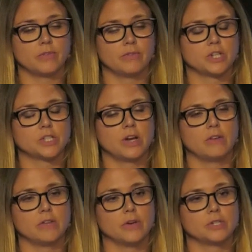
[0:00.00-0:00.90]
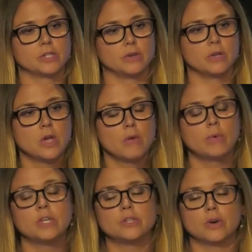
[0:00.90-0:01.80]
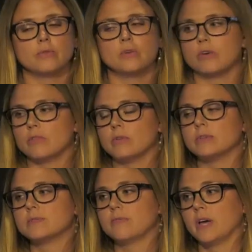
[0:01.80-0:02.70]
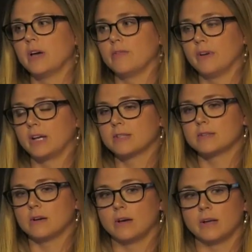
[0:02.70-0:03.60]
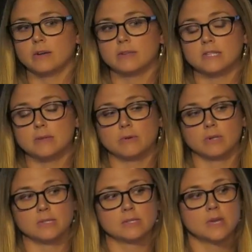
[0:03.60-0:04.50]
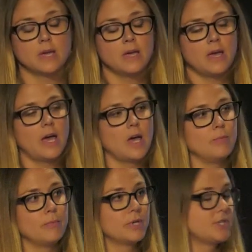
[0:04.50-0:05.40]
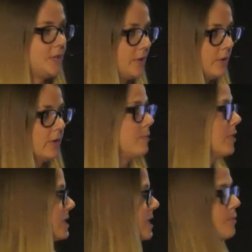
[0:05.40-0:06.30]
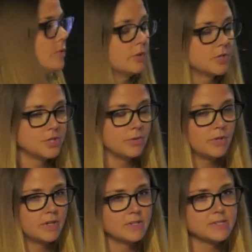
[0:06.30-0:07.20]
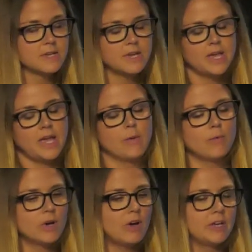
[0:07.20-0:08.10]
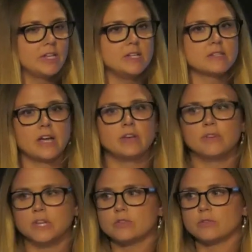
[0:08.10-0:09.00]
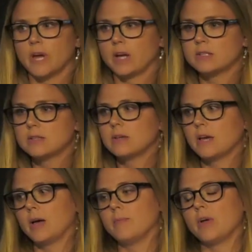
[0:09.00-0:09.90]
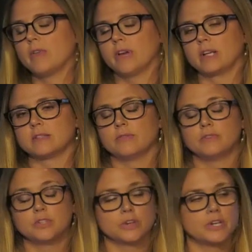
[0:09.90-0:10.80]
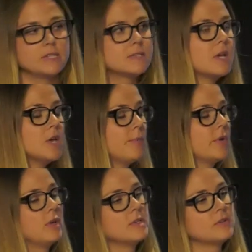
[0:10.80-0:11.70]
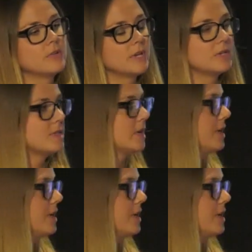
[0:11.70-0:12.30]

fish out of the ocean. We don't know those effects on seabirds, particularly birds like buller shearwaters. And we're calling these kind of indirect effects of fisheries, but also there's the